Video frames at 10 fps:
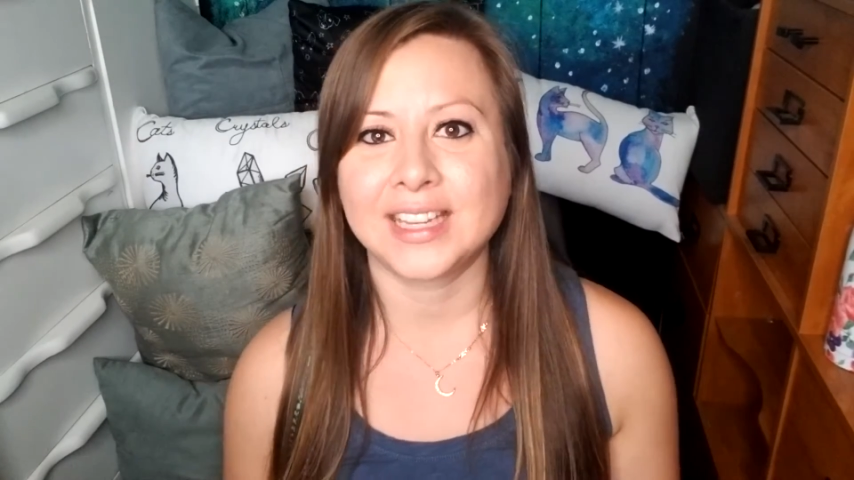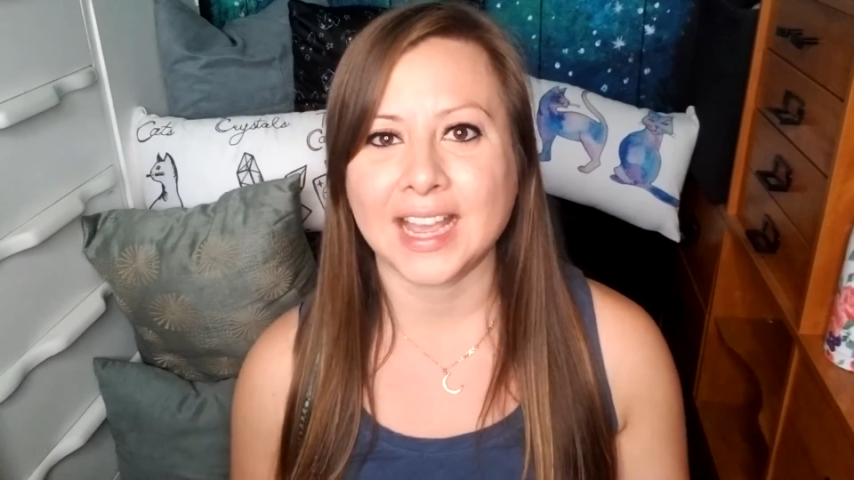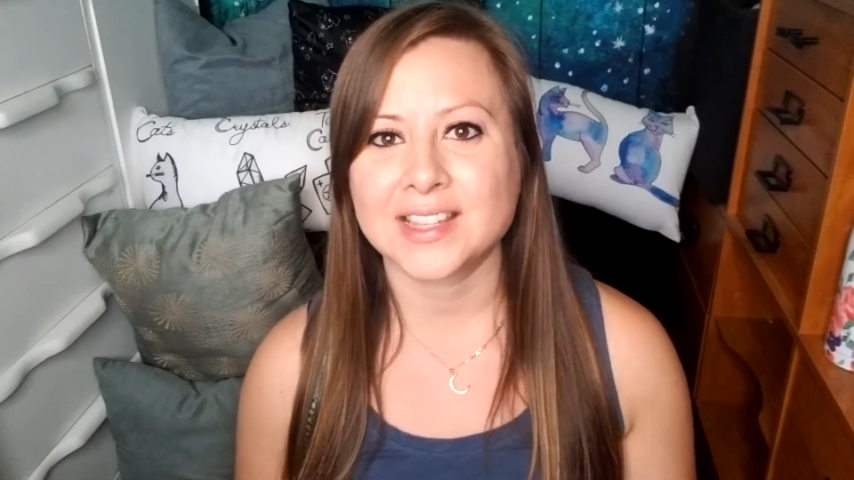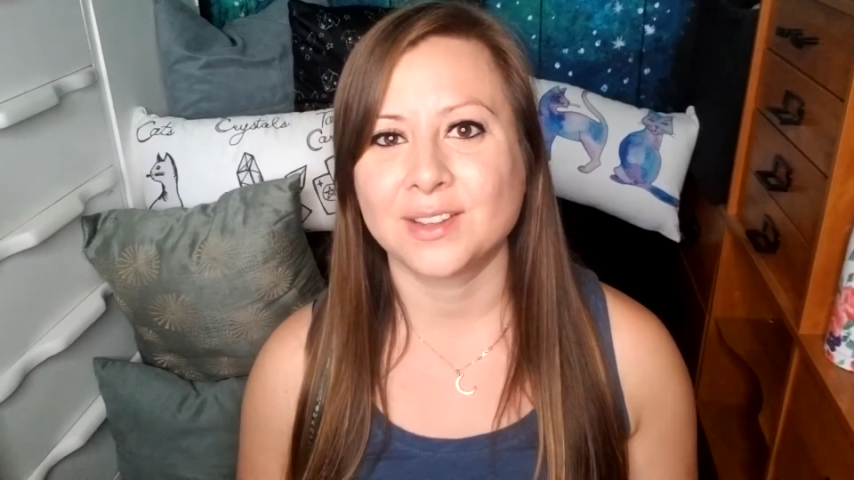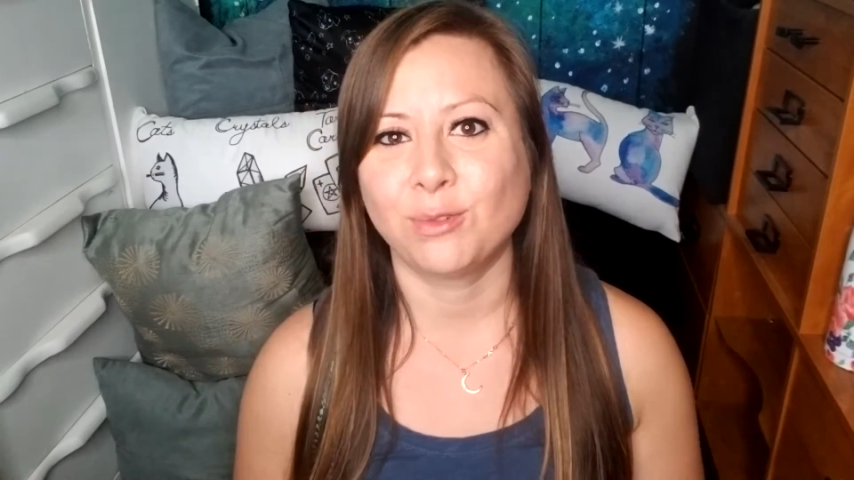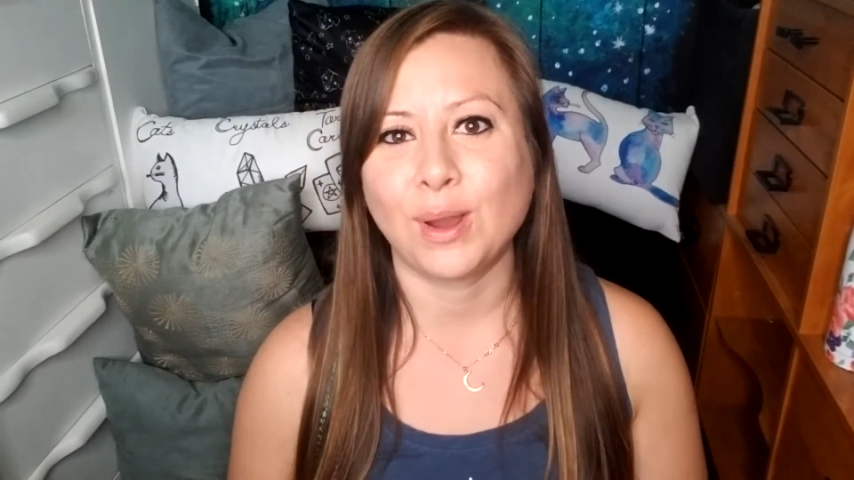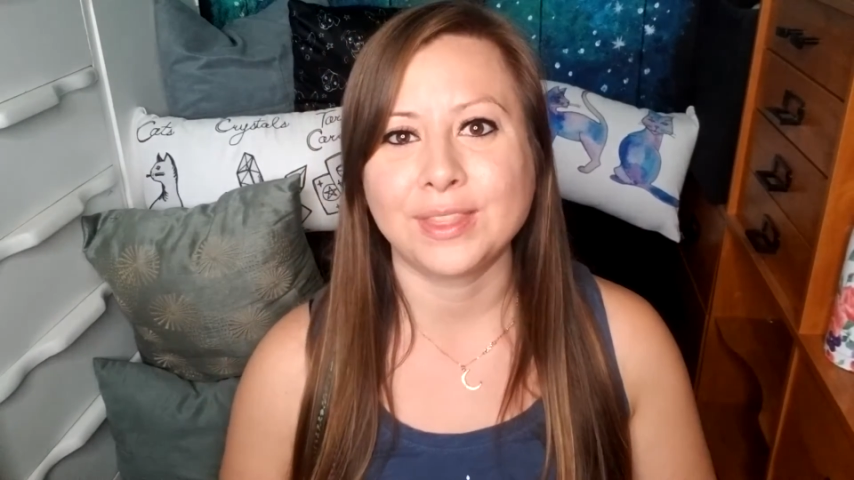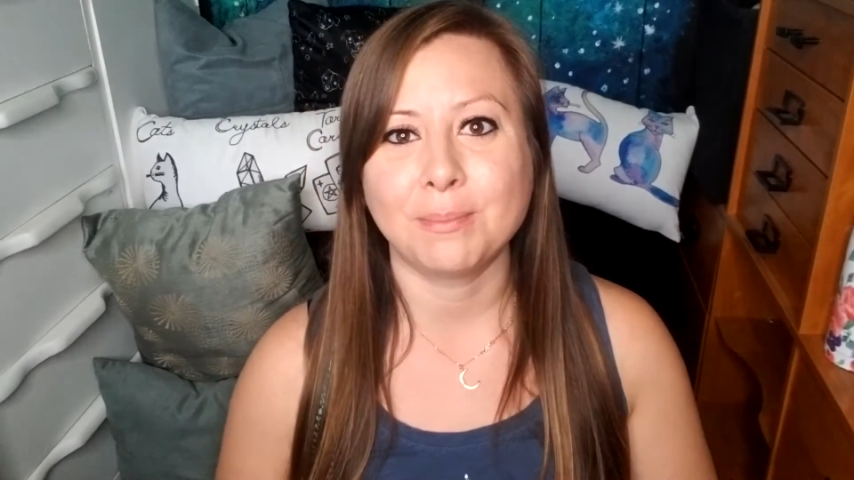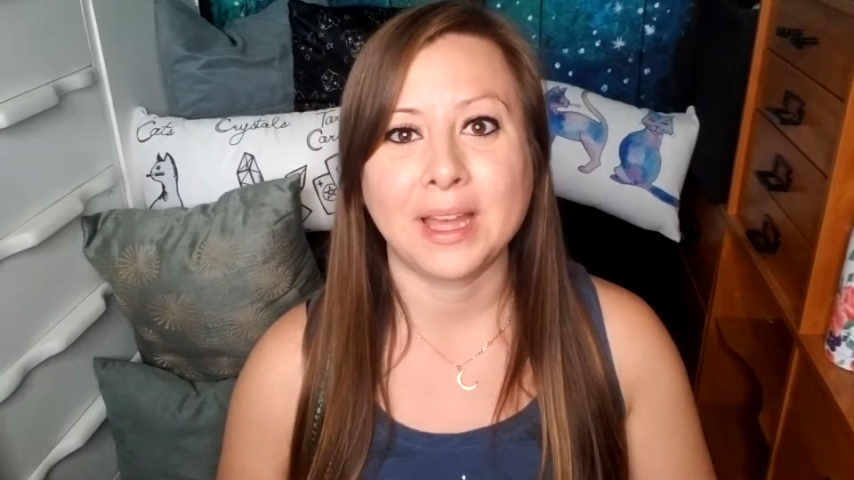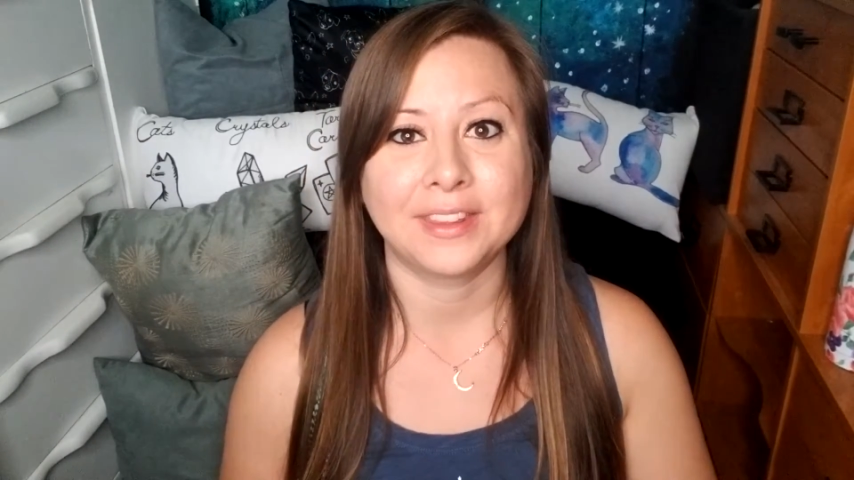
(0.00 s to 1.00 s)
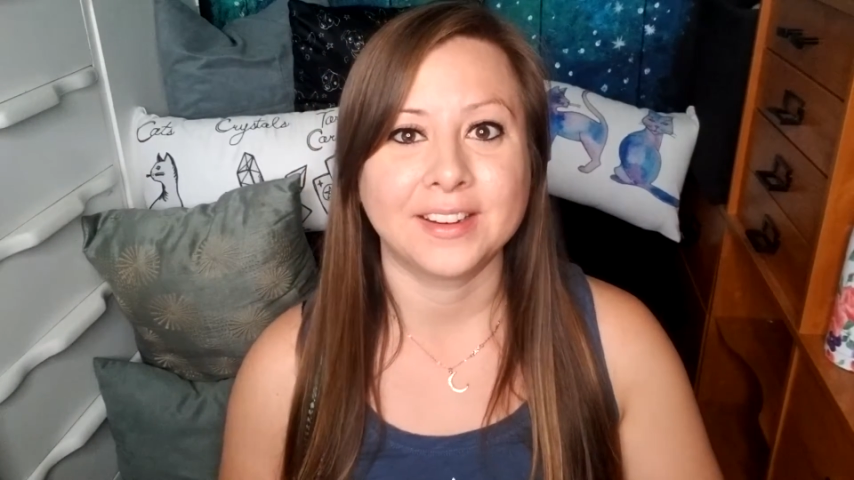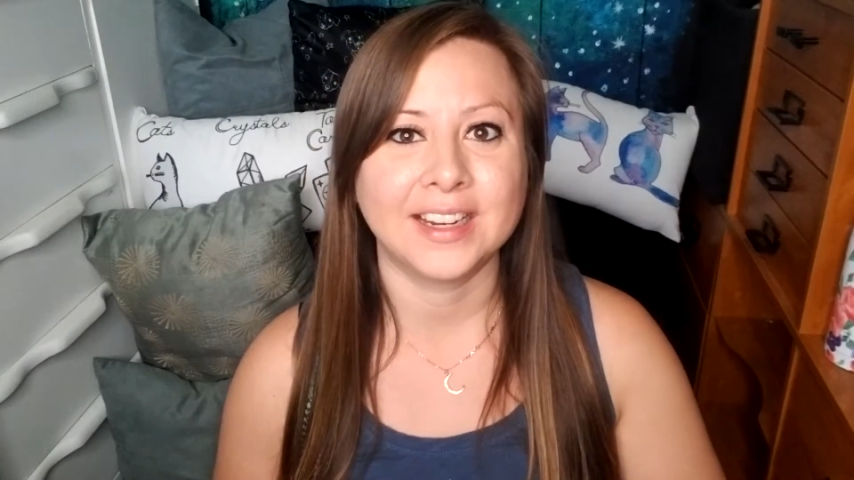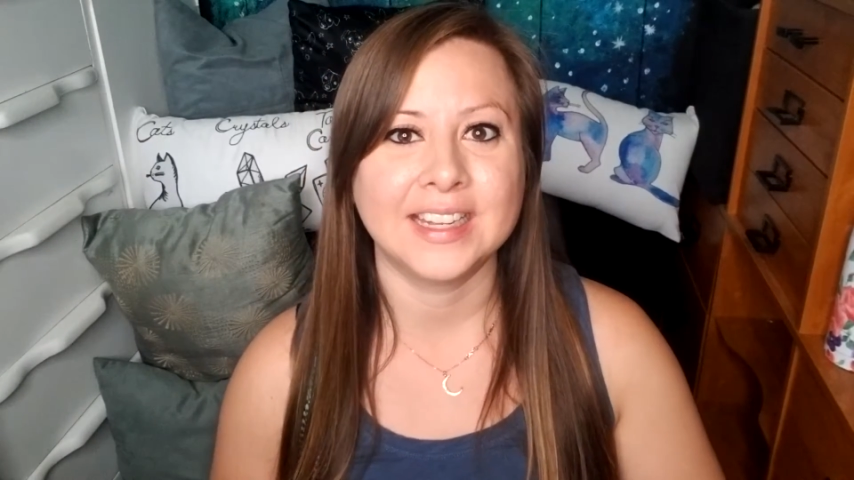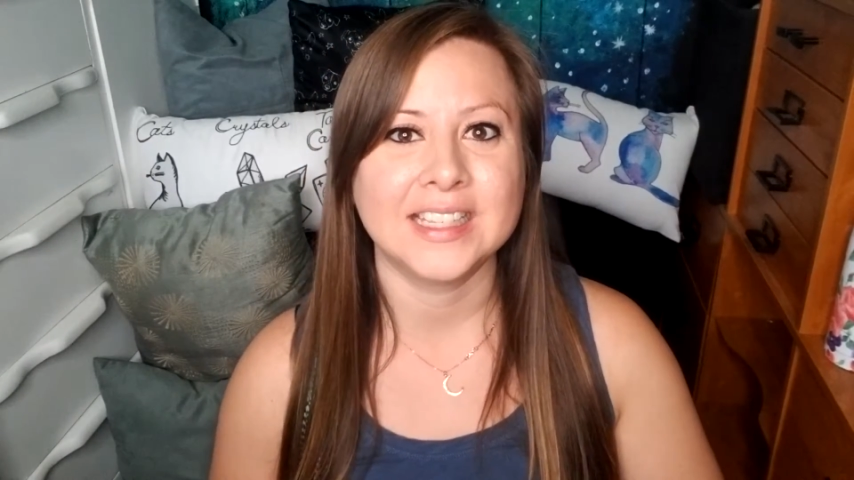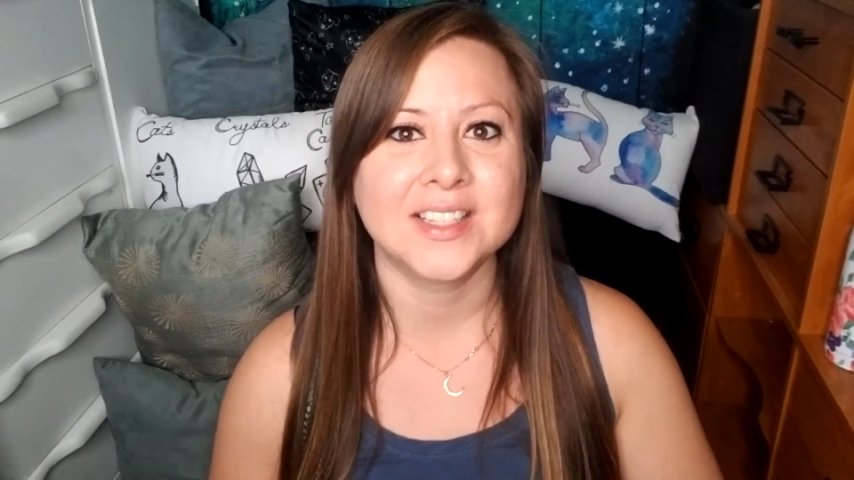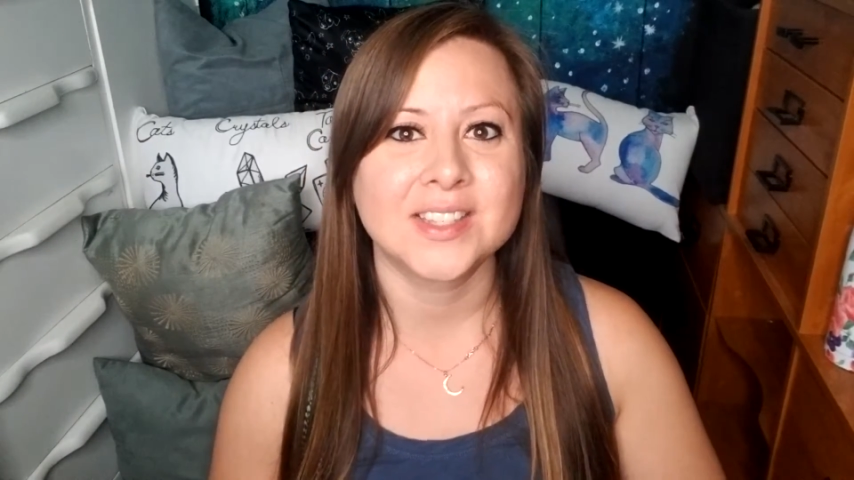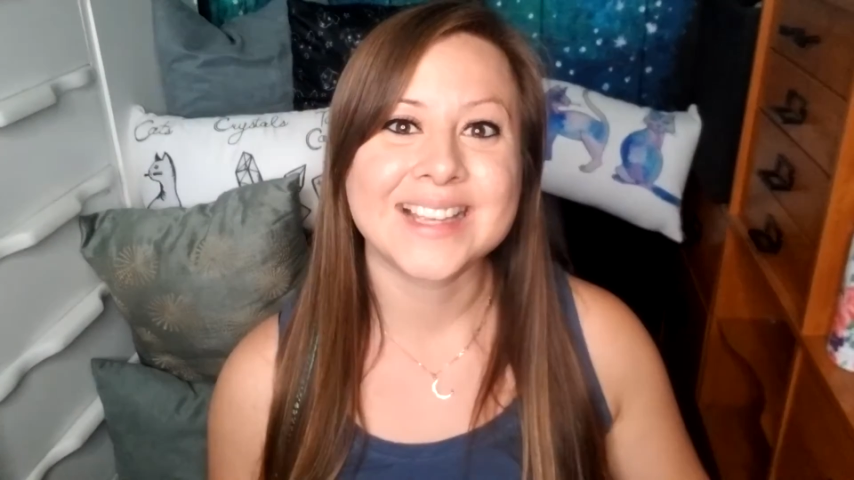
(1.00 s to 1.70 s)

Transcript: guess of what the mother is.